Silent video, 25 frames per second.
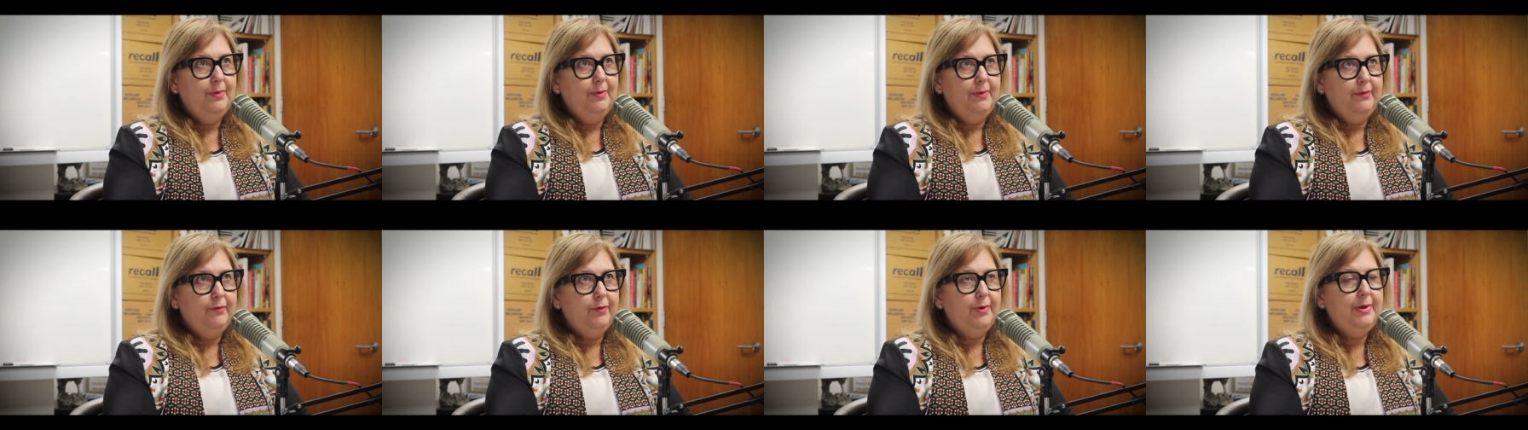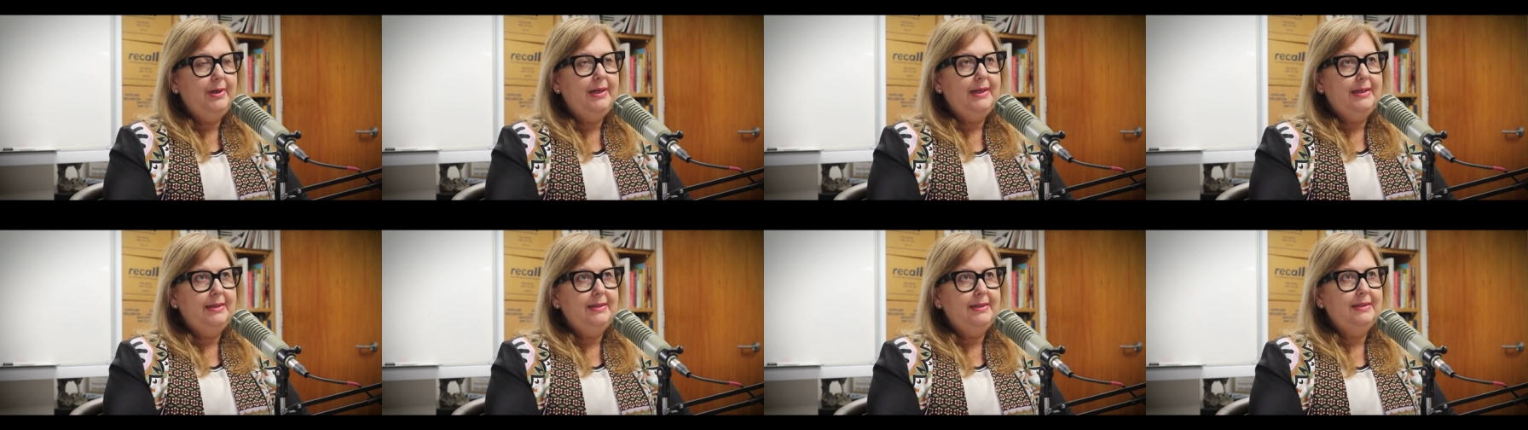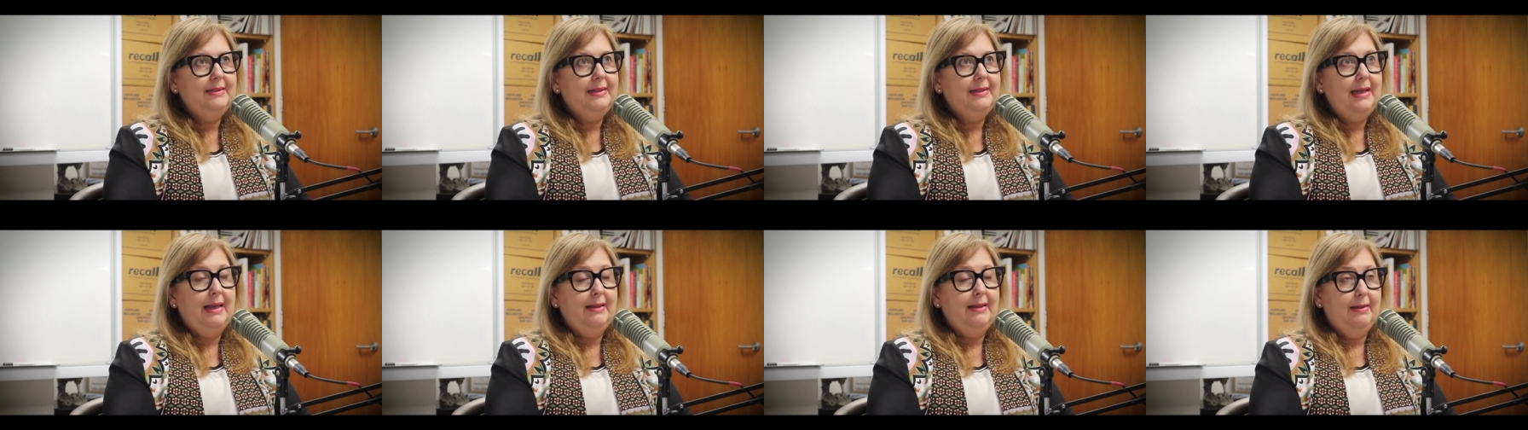We've
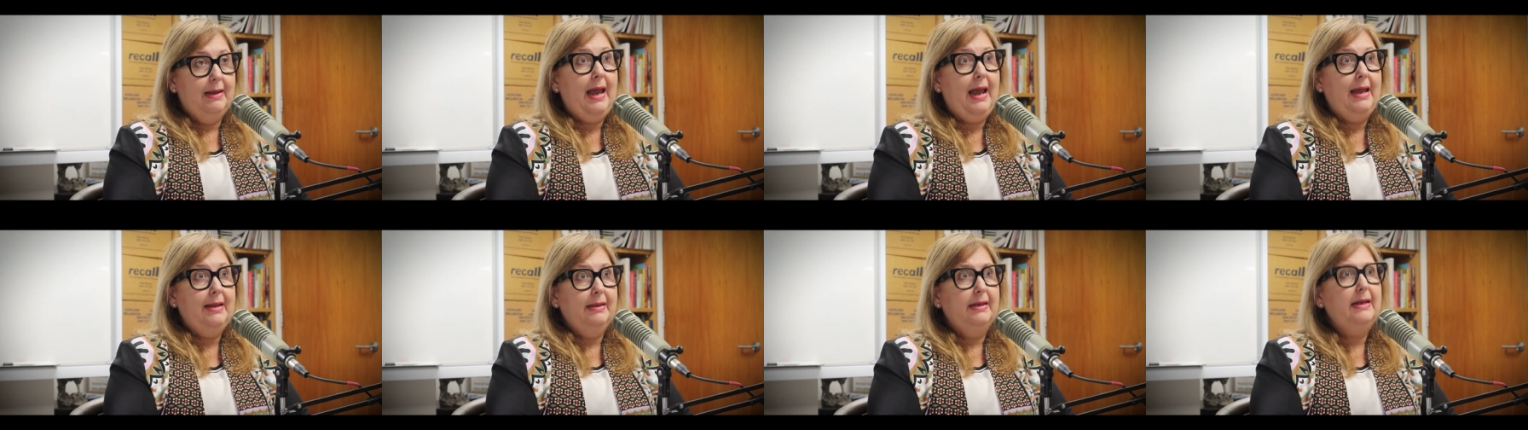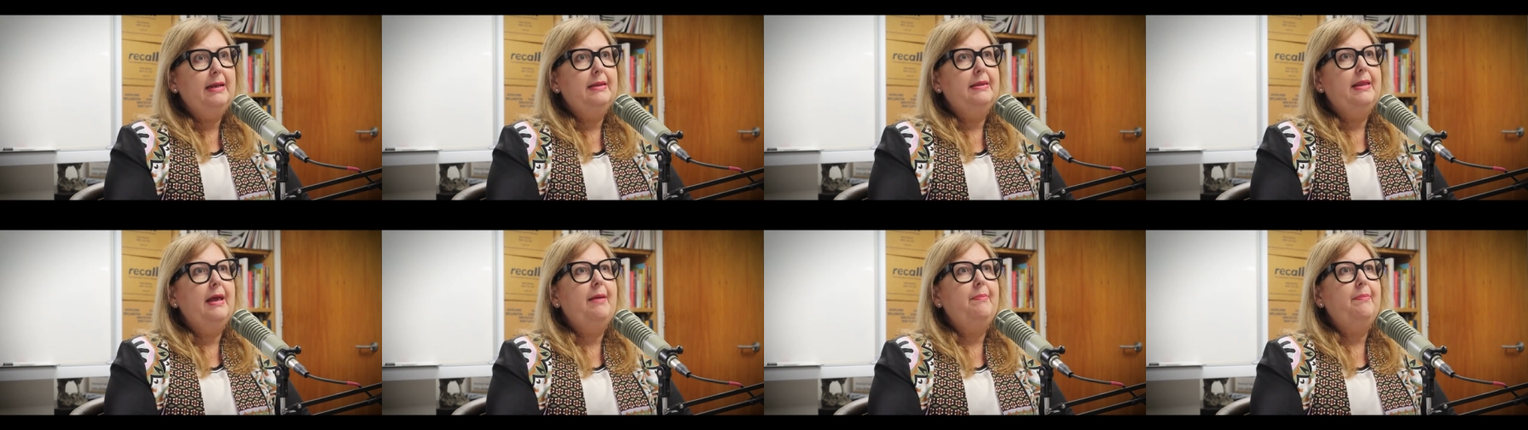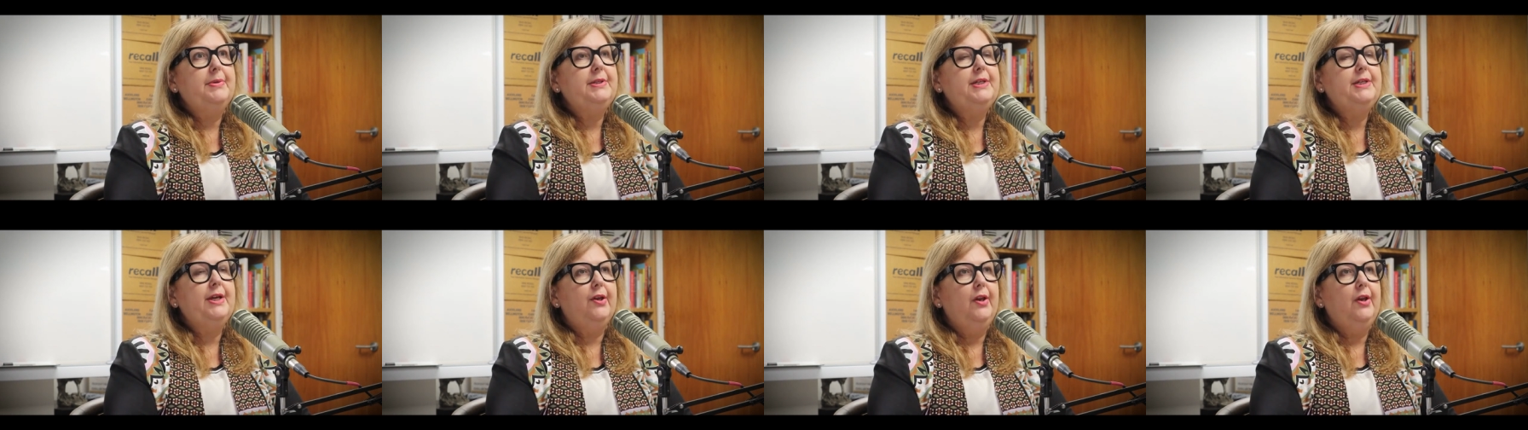released, and, and in their
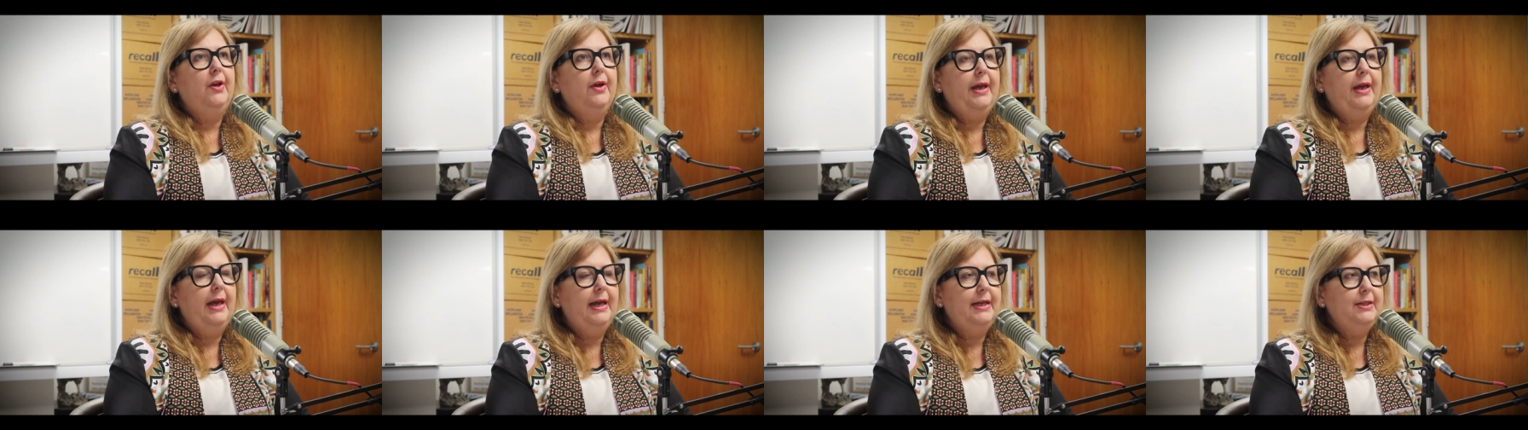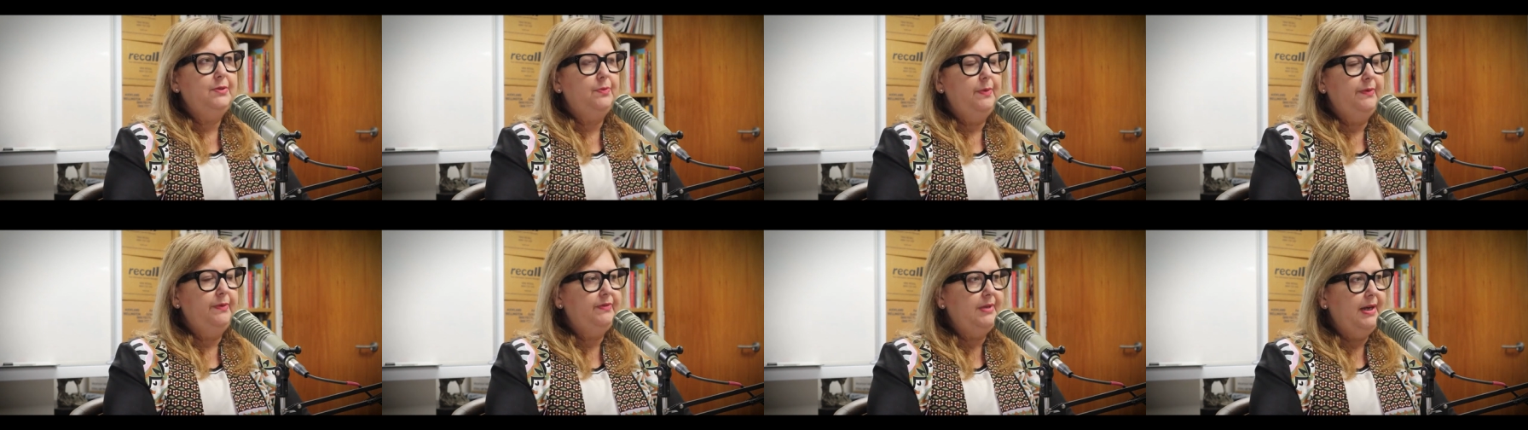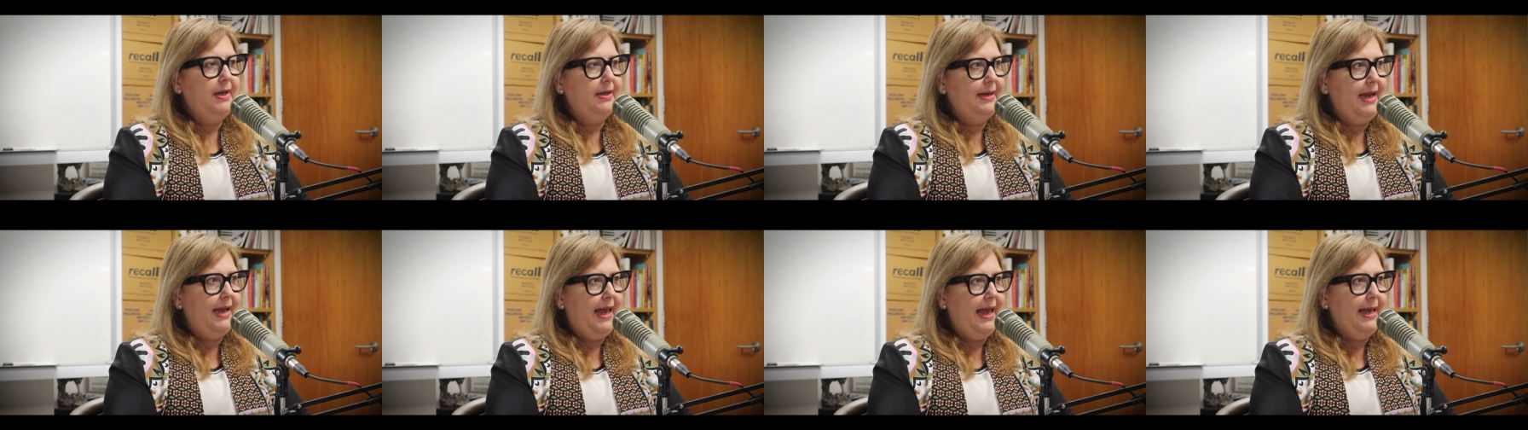particular case, we've
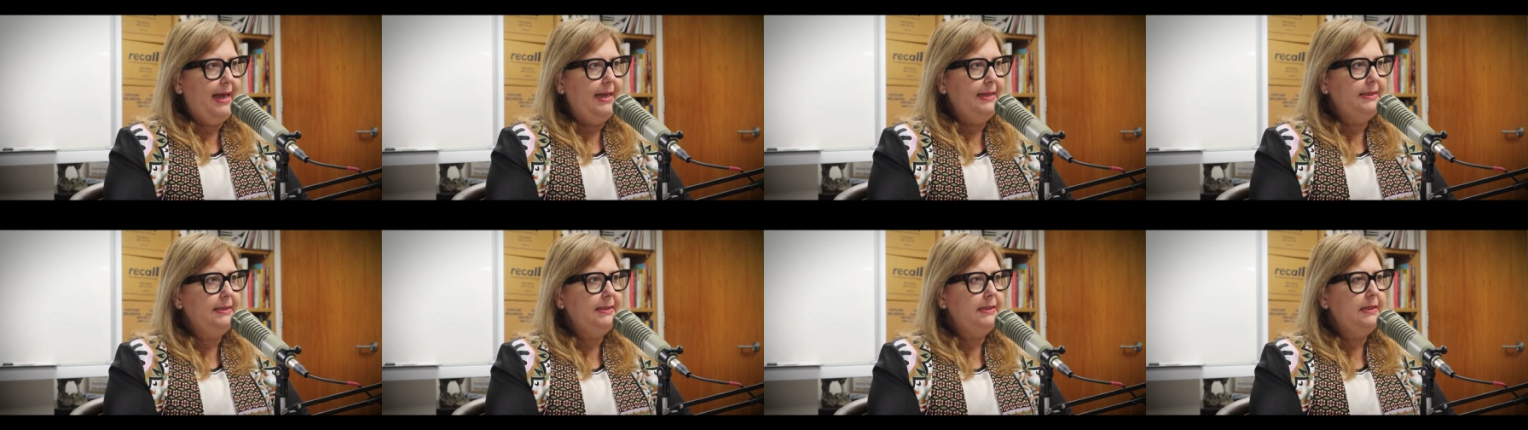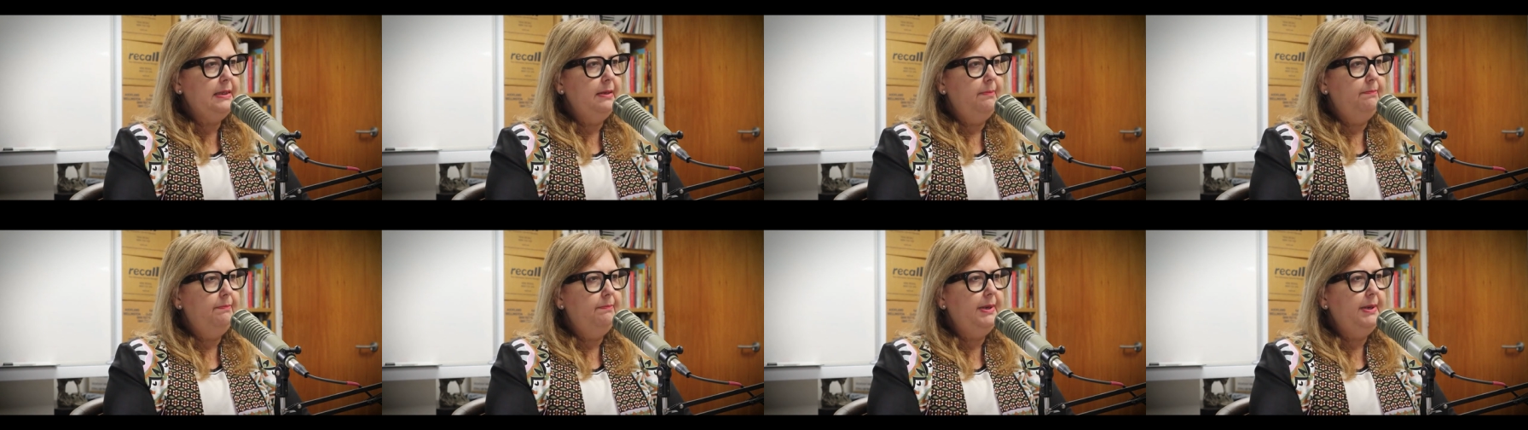done ads.